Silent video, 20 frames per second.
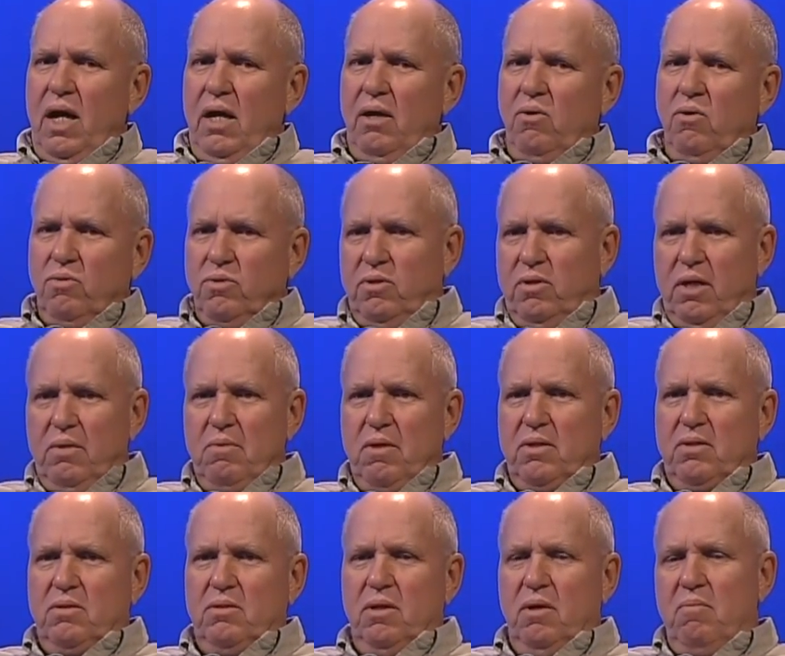And of course, the thing
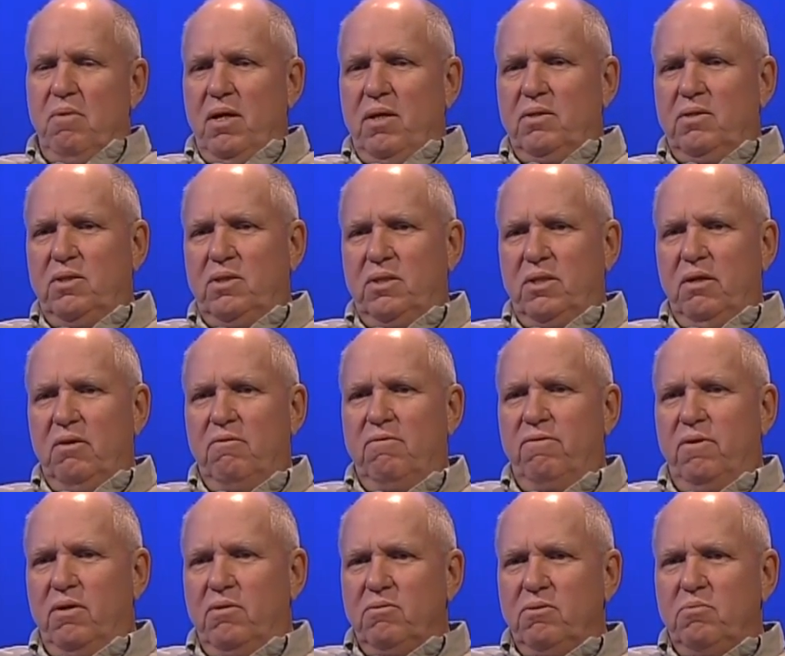about, about cell
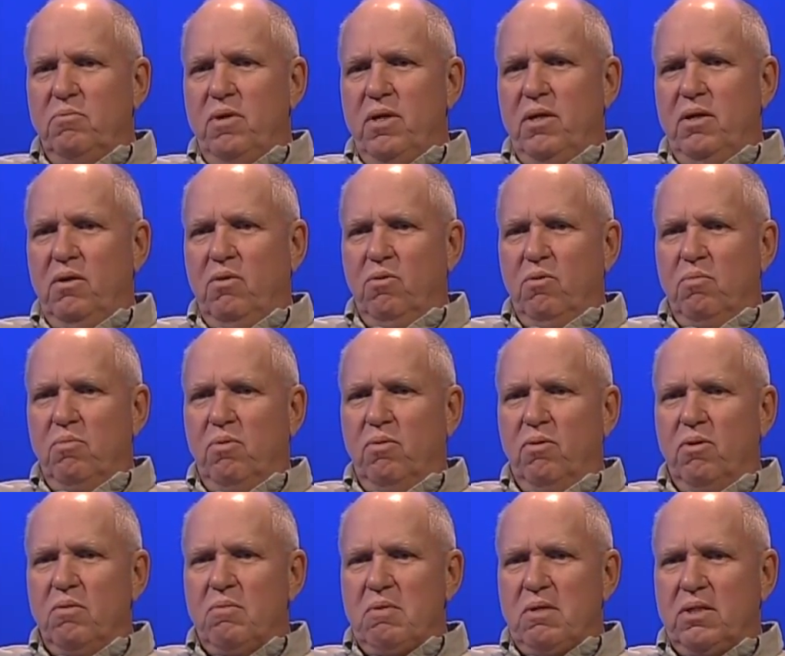phones, being an old
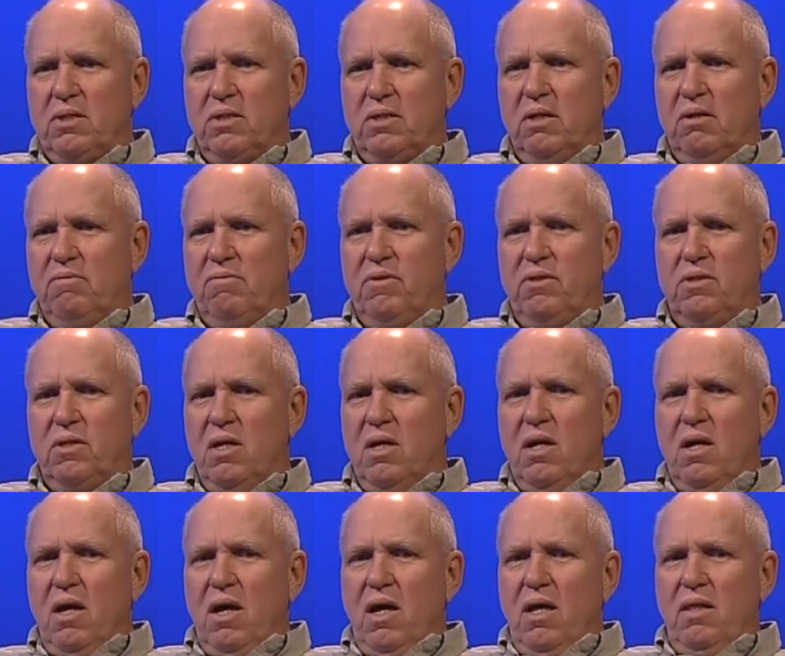reporter myself, is
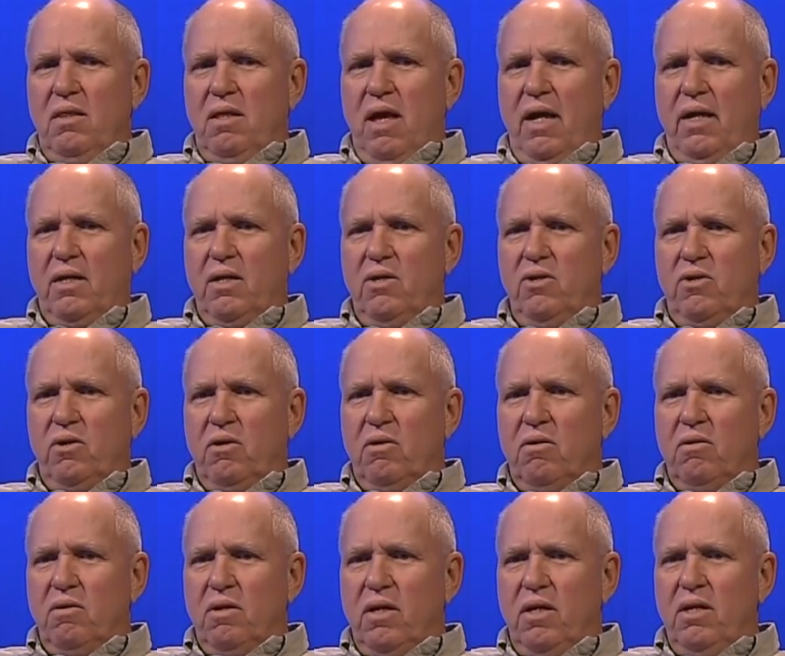that can
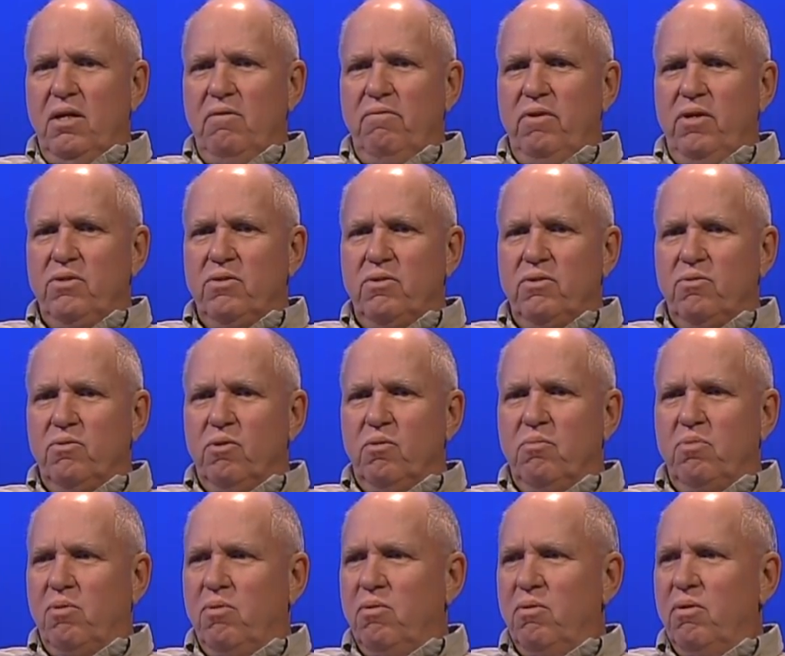turn an individual into a
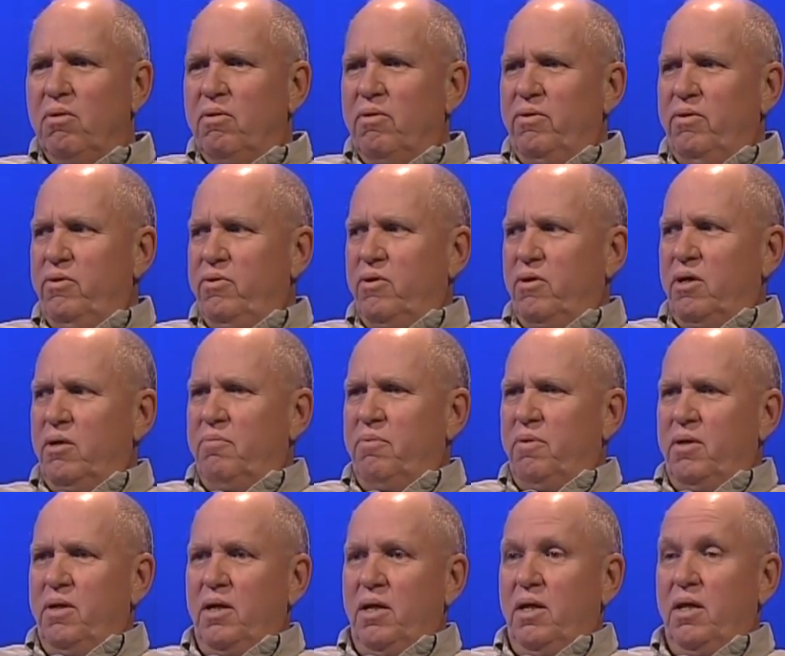reporter. You turn
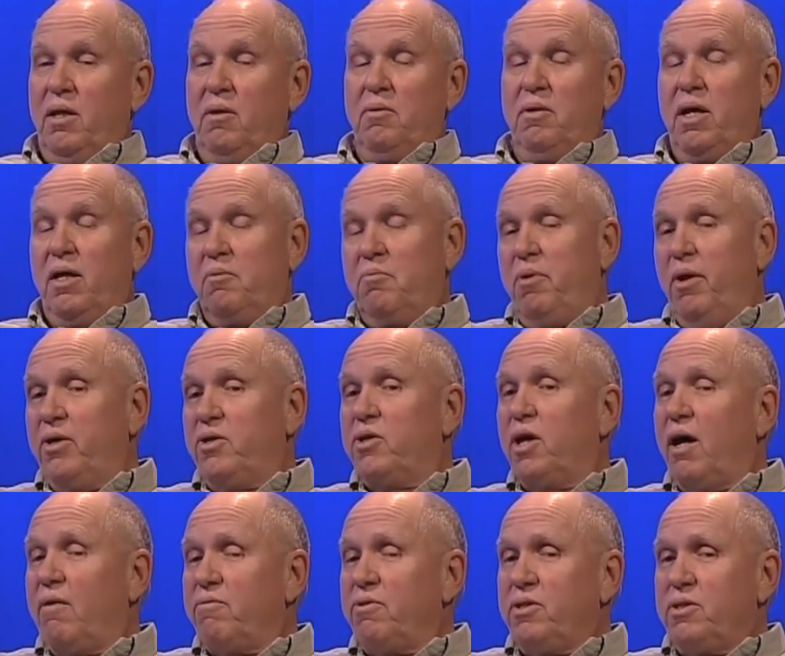up, and now the
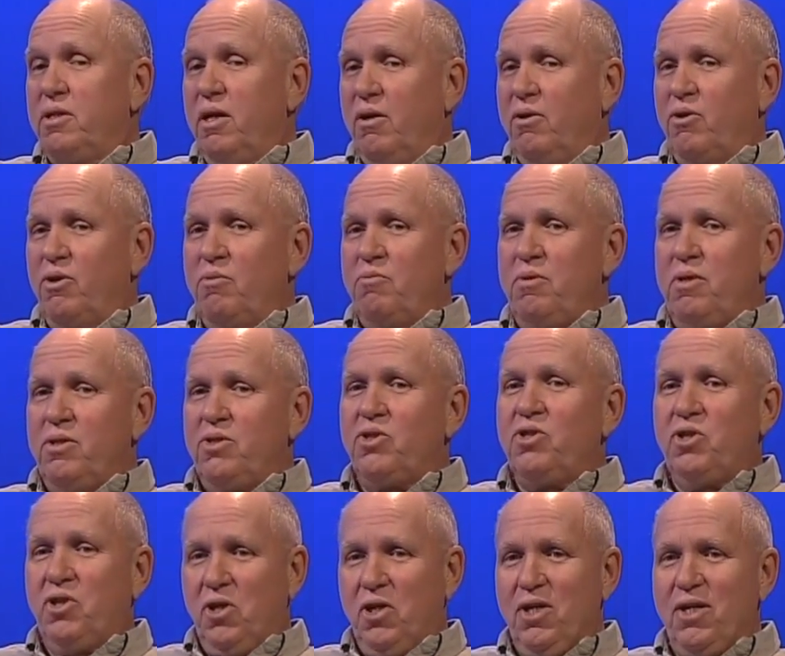picture obviously is not going to be
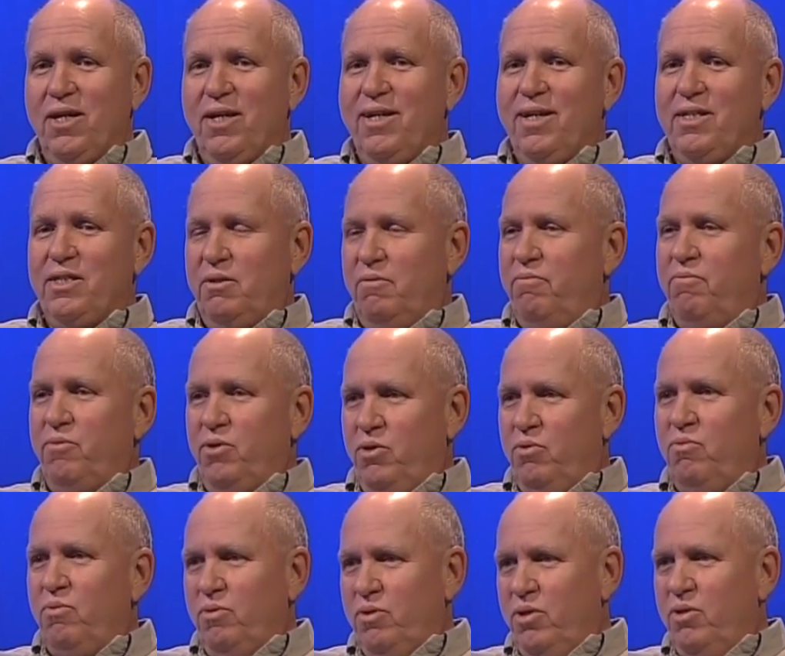as good as if
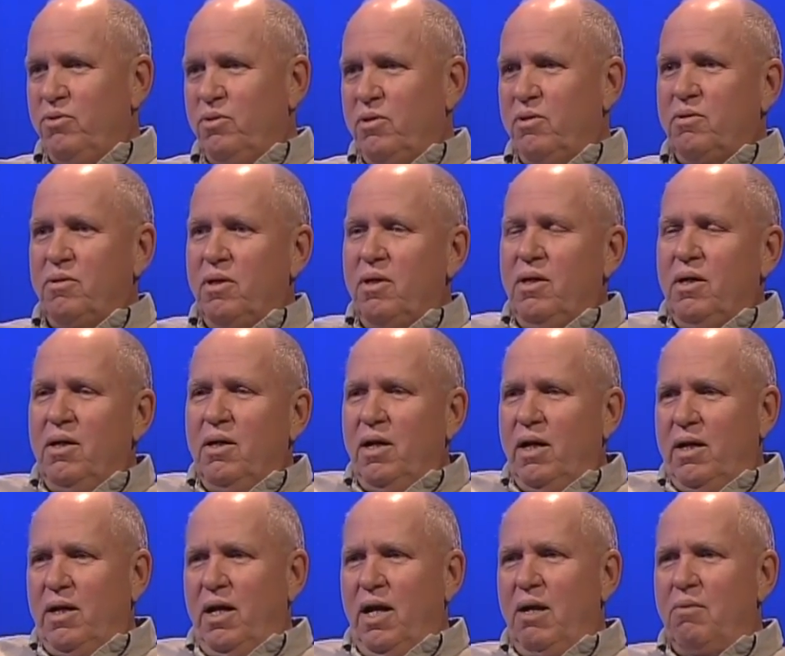you use a,
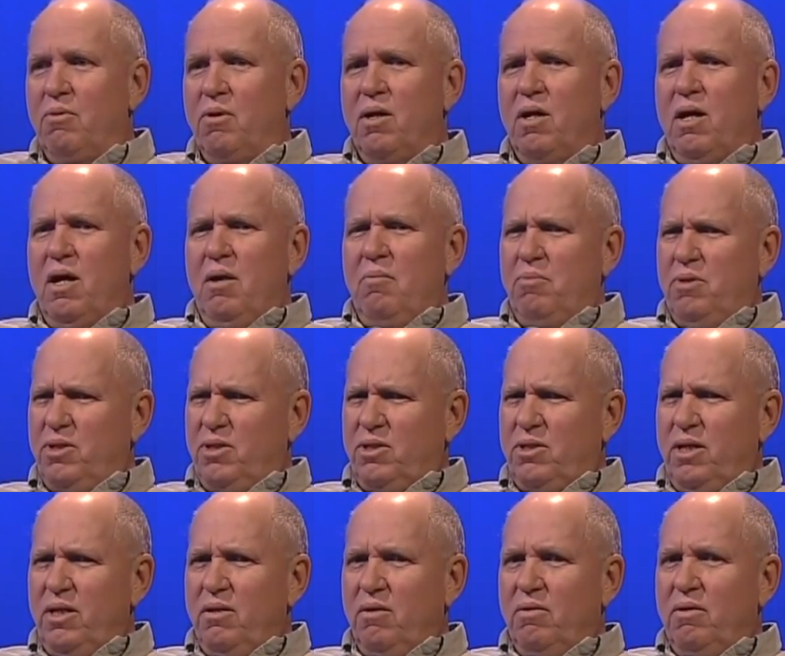a camera, but
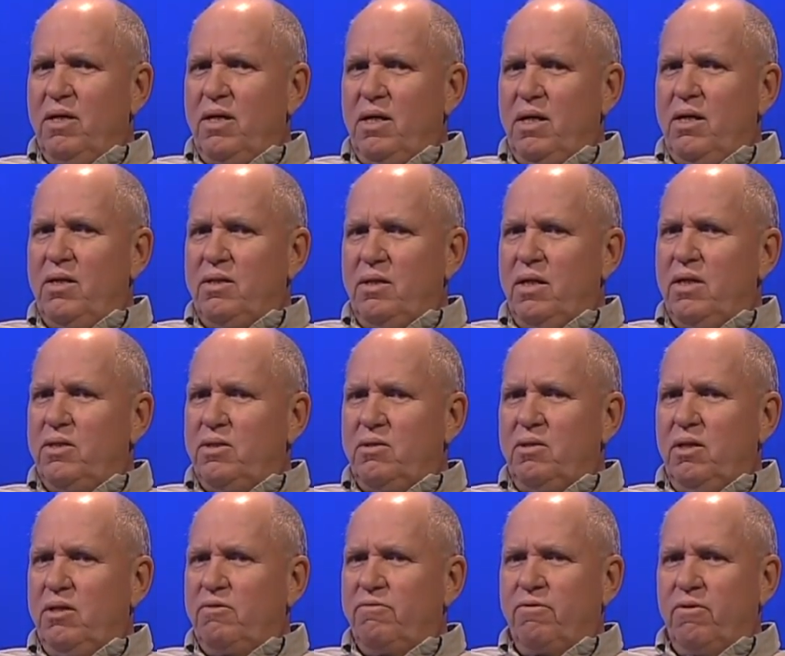still, it, it,
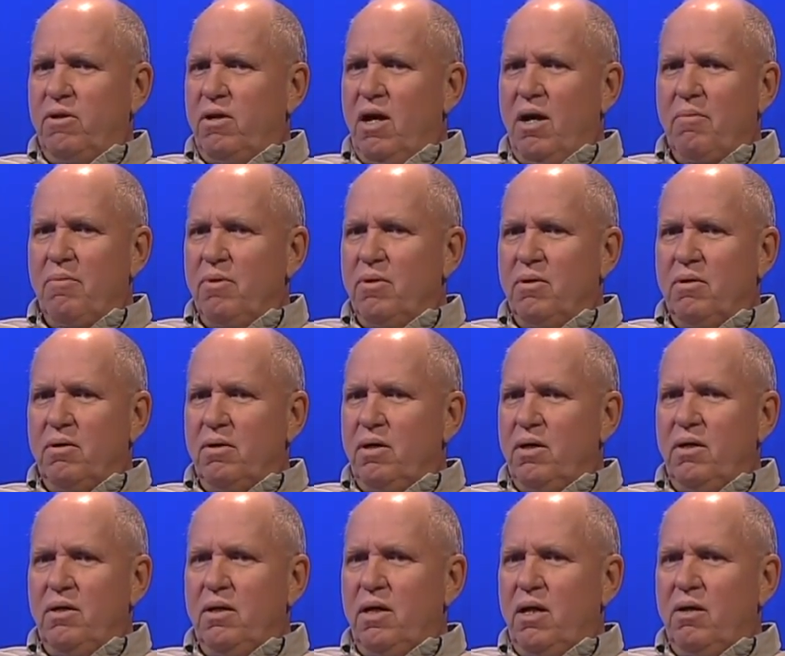it's, it's
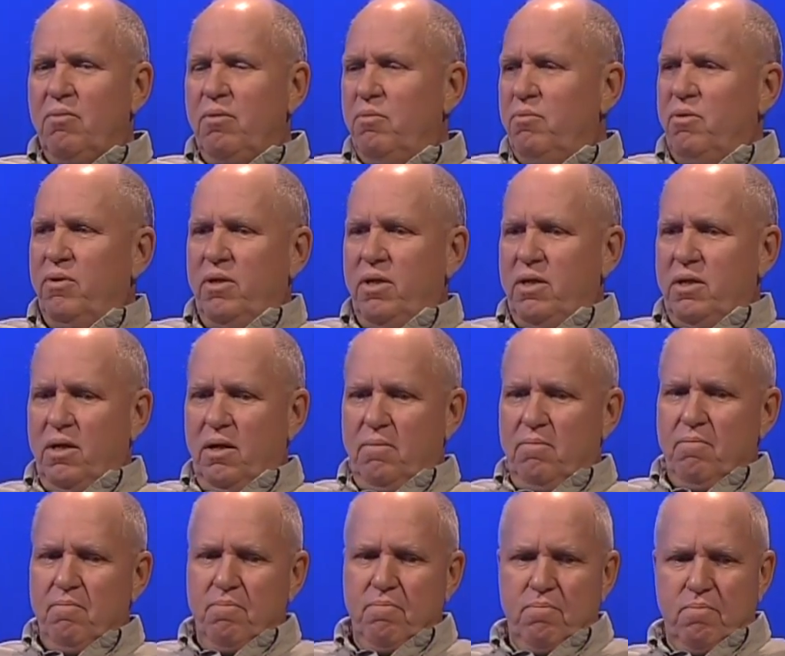phenomenal. And I remember the, uh,